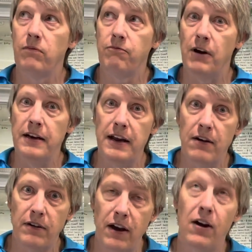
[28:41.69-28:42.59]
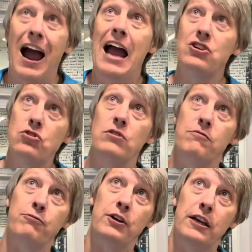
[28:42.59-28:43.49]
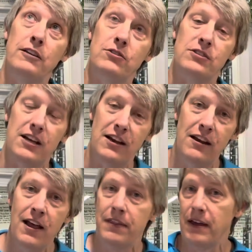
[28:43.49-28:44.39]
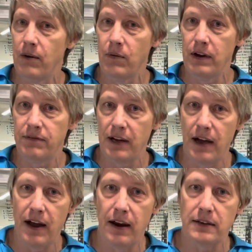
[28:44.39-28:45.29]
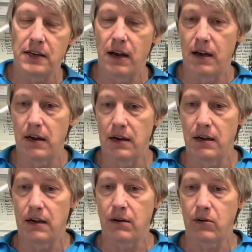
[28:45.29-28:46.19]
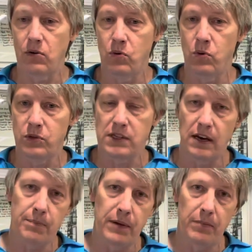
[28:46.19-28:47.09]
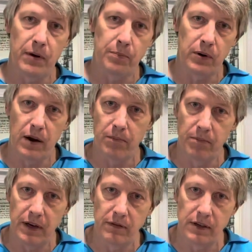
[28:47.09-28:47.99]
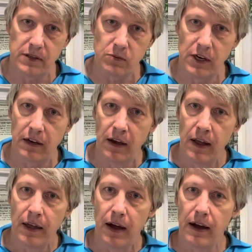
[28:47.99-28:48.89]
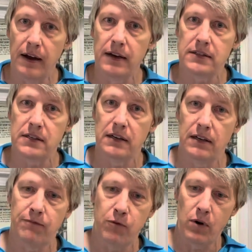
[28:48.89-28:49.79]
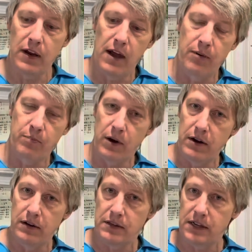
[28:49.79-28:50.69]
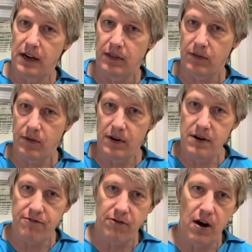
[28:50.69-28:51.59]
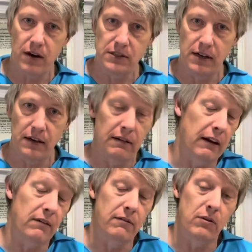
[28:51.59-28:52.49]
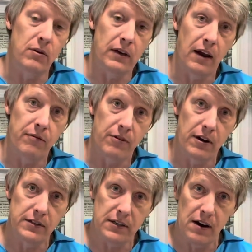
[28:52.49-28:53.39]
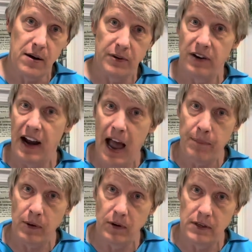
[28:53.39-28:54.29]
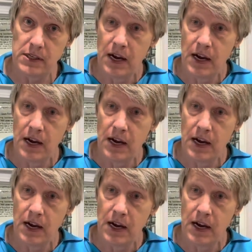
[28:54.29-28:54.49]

find out, I shouldn't forget to say that we've got a cool setup that I'm going to put on bid this week. It's a 40-gallon breeder. It's got 3 frogs in it. I don't even know what kind of frogs they are, but they're happy ones.